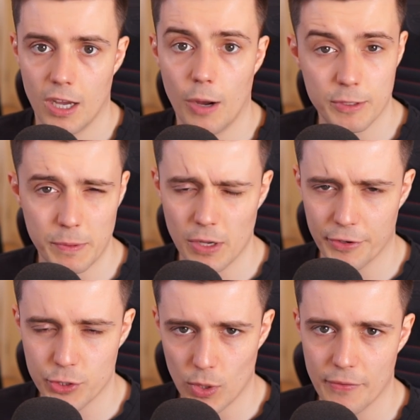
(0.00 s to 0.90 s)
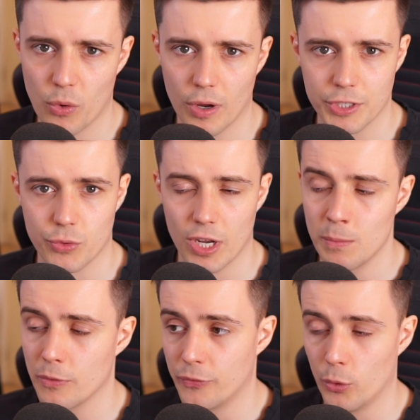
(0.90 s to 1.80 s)
I hope to be doing a 24-hour
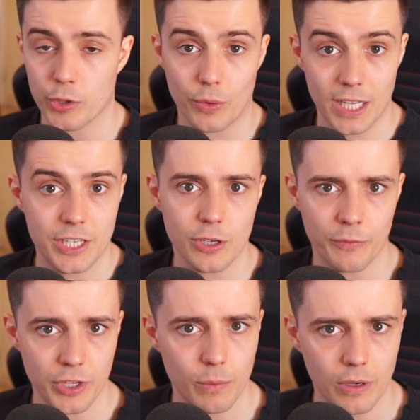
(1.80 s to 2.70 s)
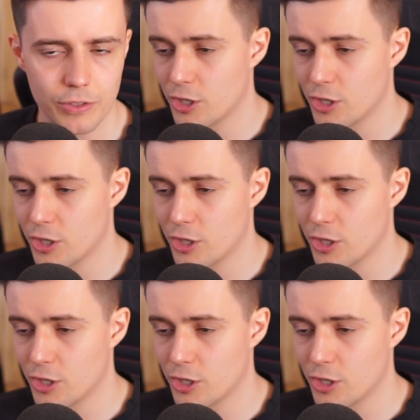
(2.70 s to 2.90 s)
stream for the release of New World.